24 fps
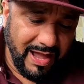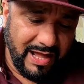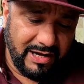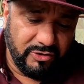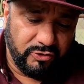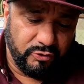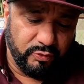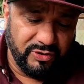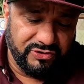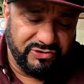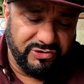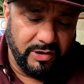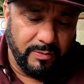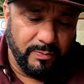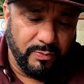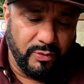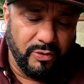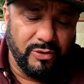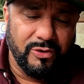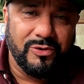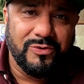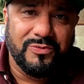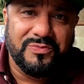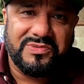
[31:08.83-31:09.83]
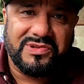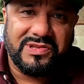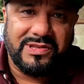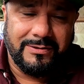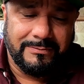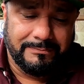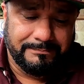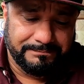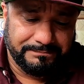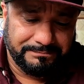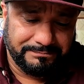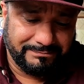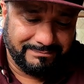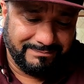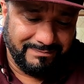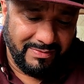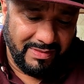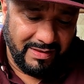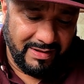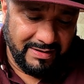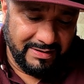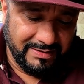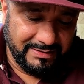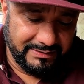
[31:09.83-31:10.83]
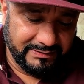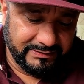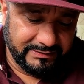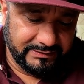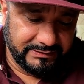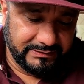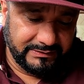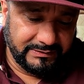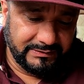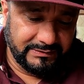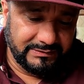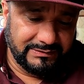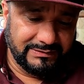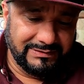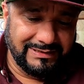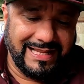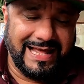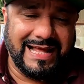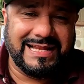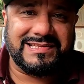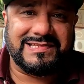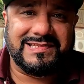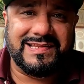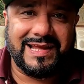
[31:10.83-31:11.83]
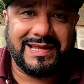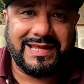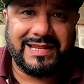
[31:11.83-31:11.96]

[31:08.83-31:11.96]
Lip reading: had to switch up rooms. Last